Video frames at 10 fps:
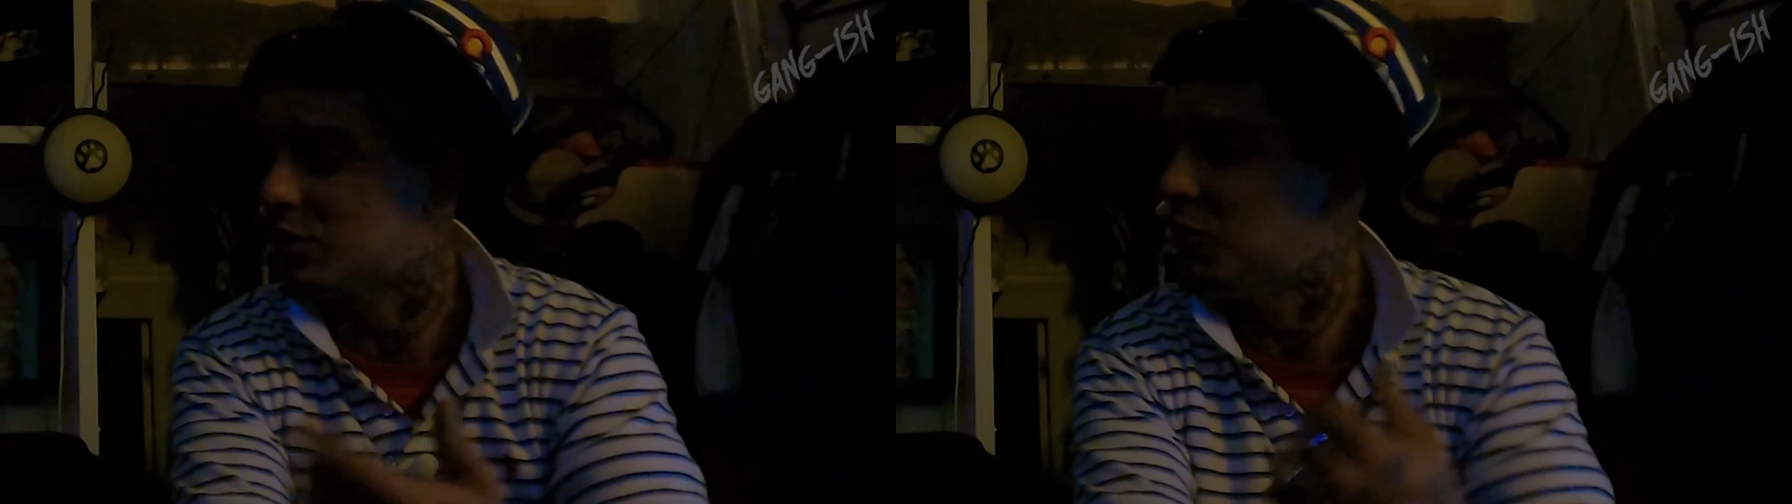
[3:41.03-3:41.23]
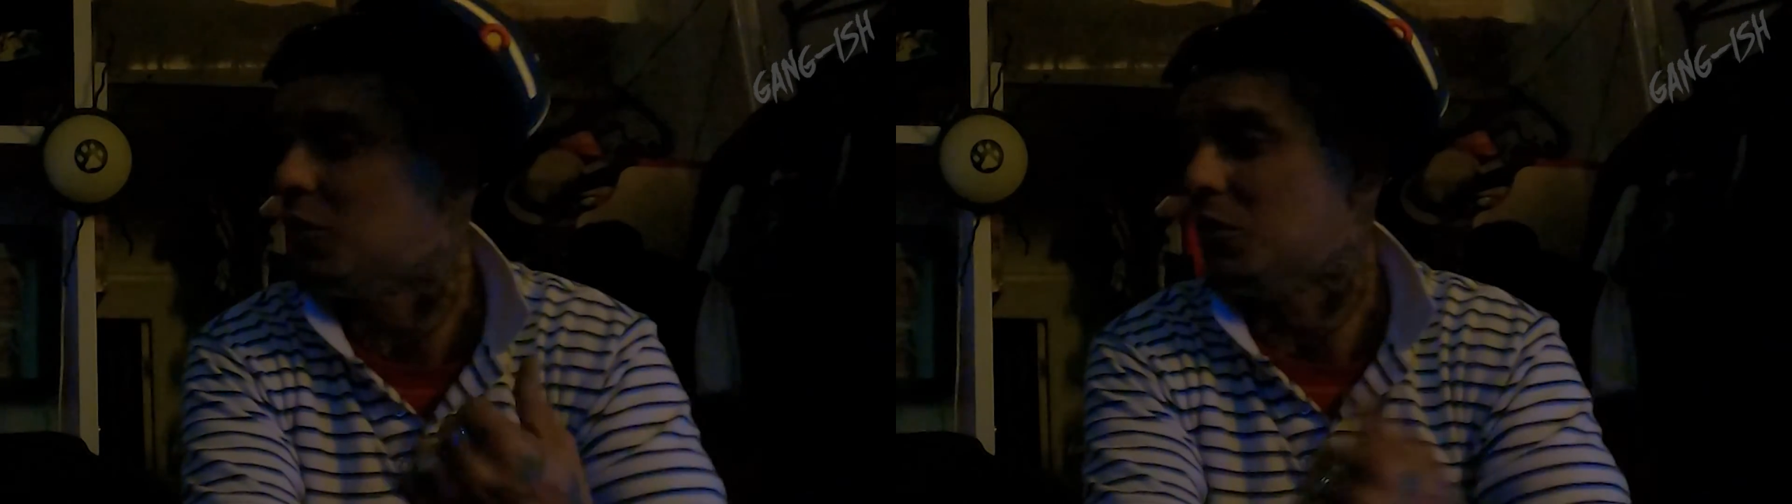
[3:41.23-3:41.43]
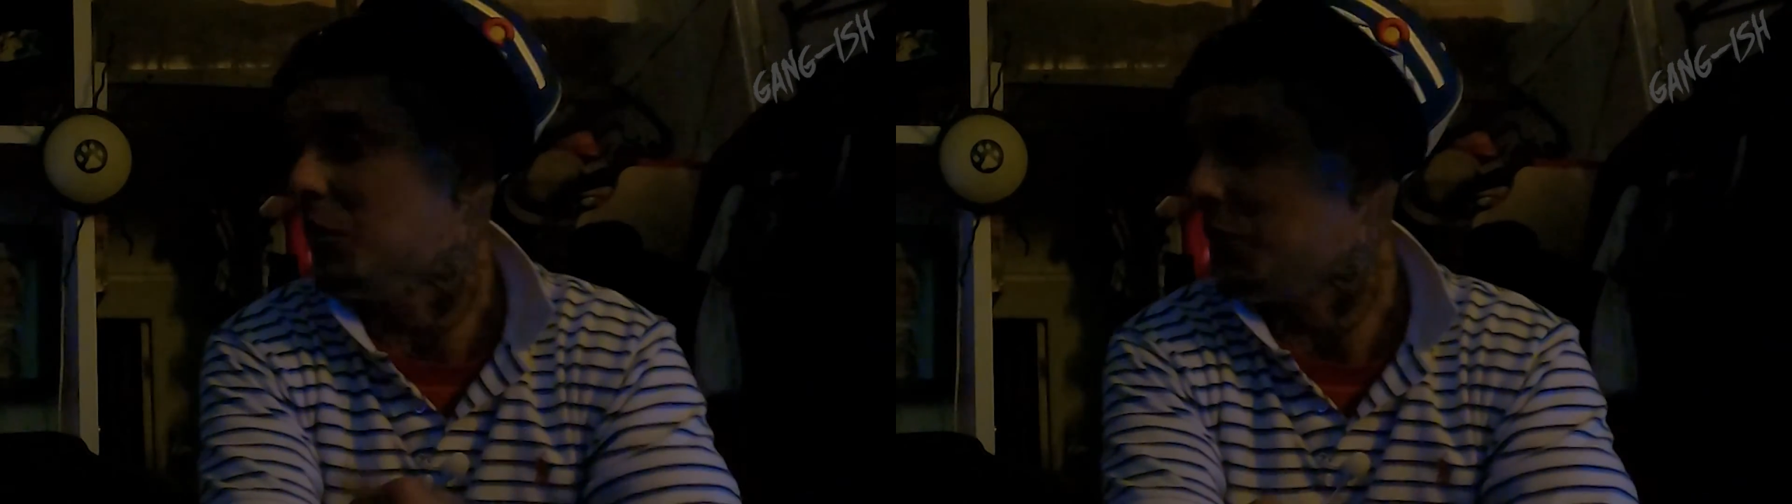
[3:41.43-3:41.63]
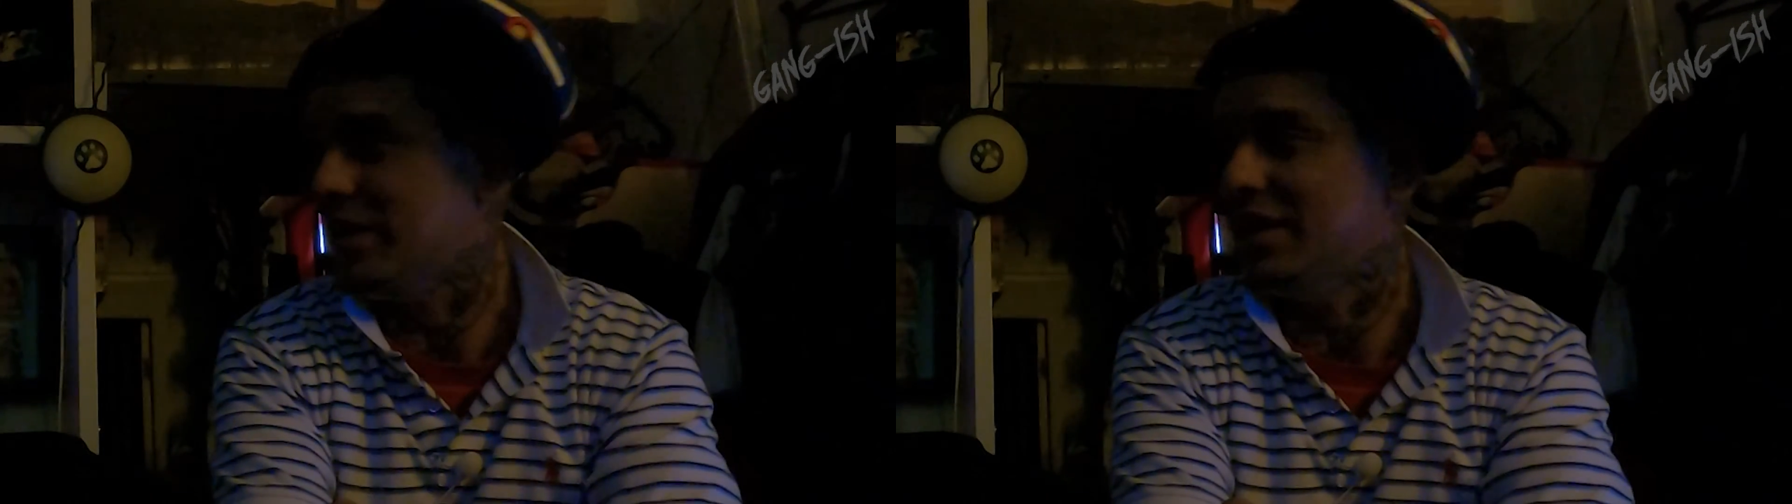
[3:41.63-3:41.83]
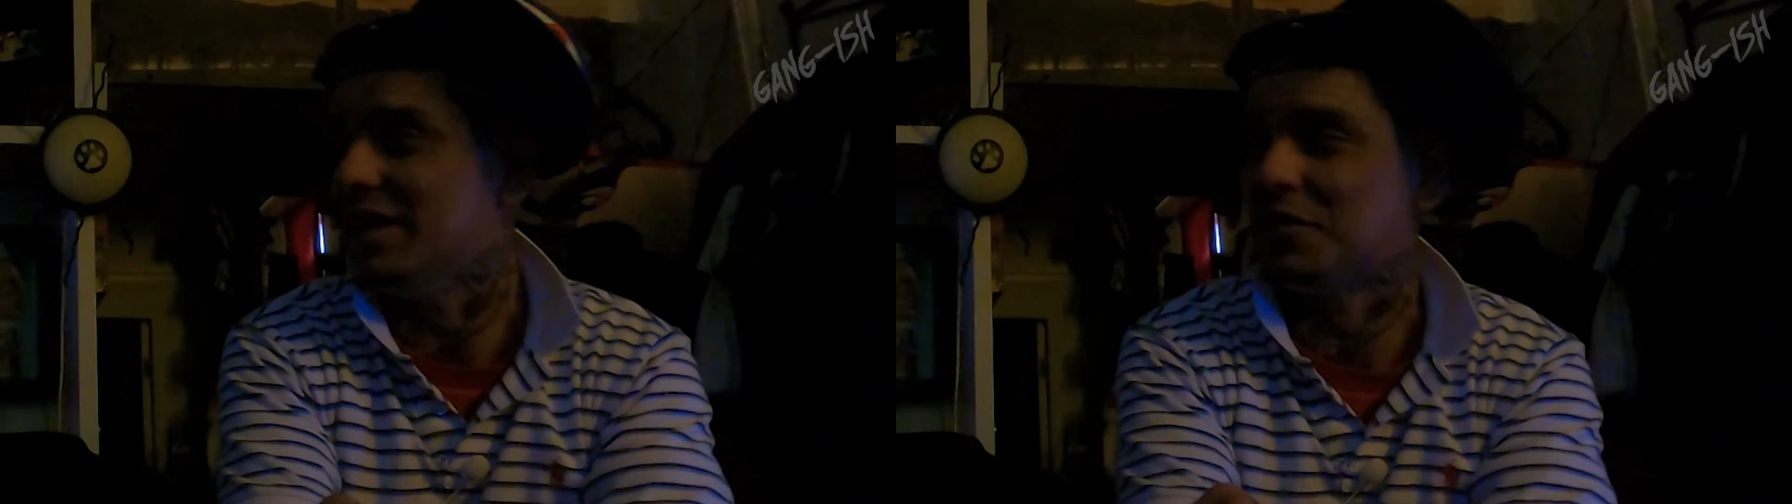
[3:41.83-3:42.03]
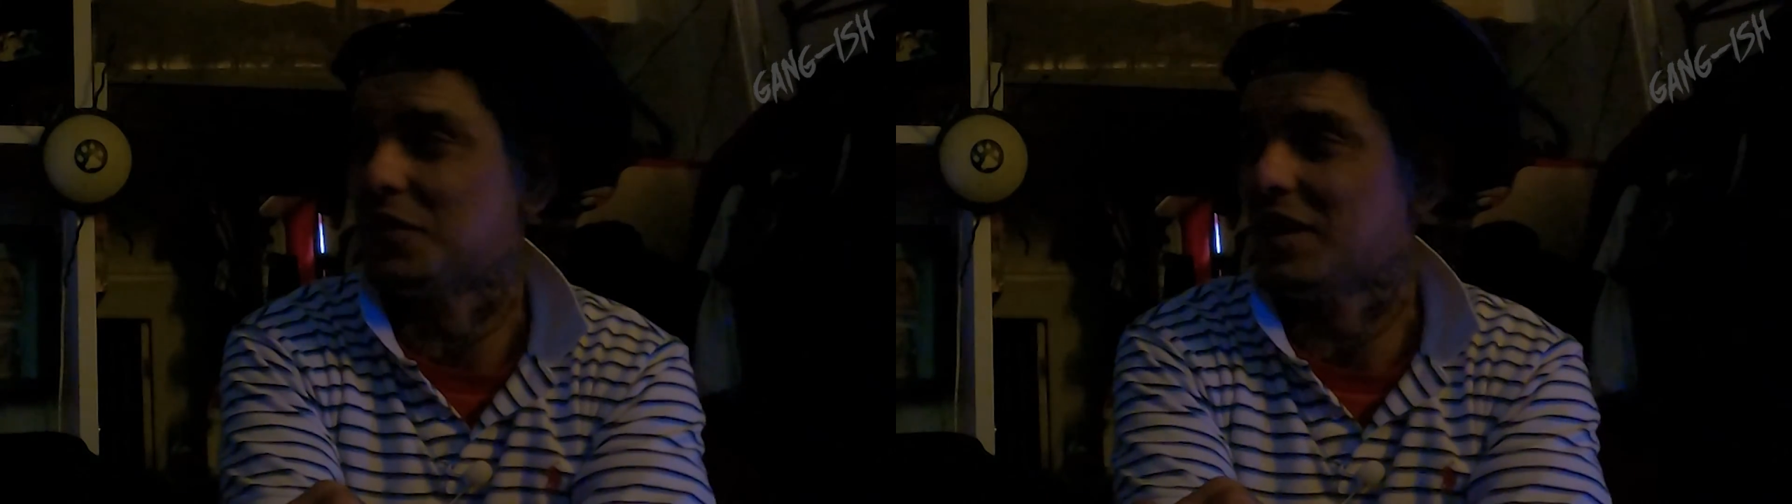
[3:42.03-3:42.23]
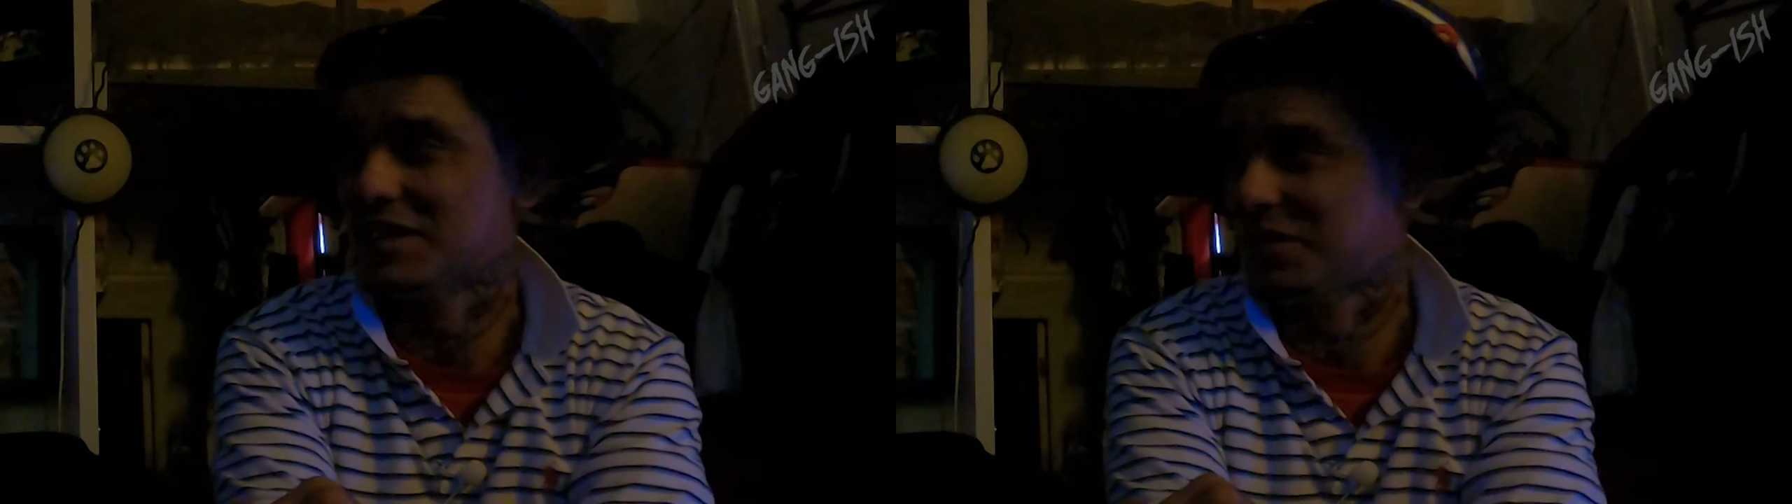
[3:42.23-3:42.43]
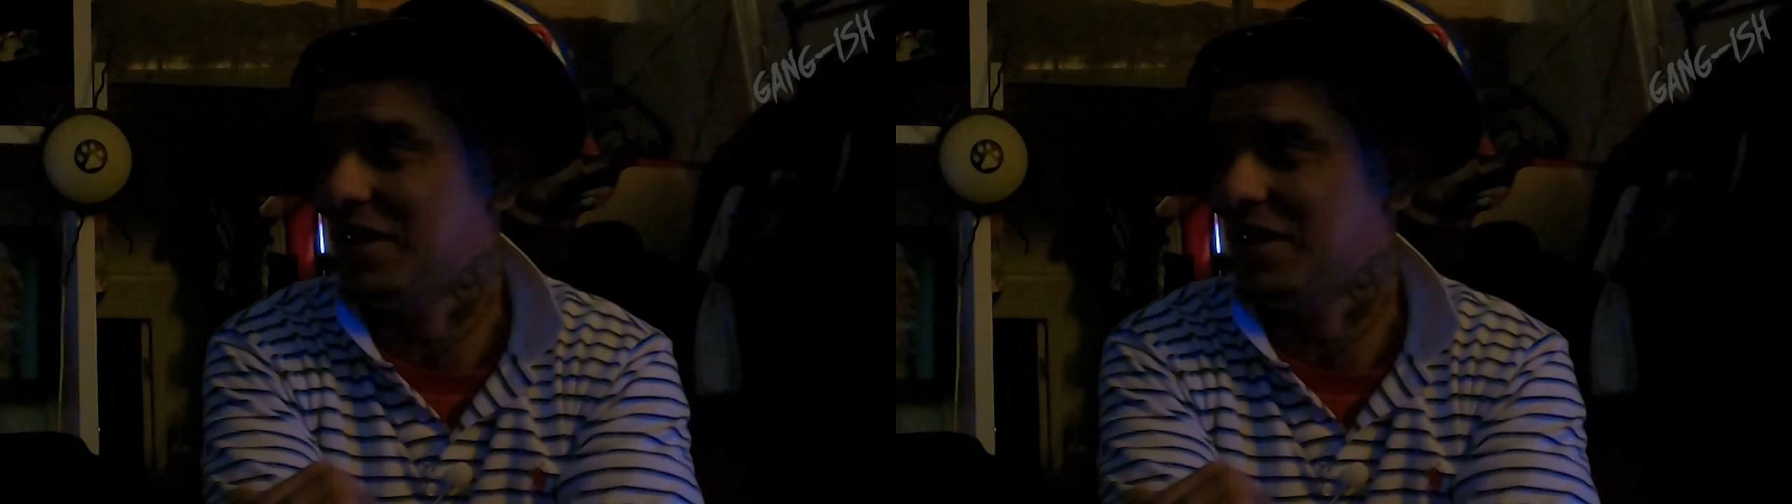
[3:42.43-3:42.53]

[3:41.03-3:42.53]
doing what we did, fool. I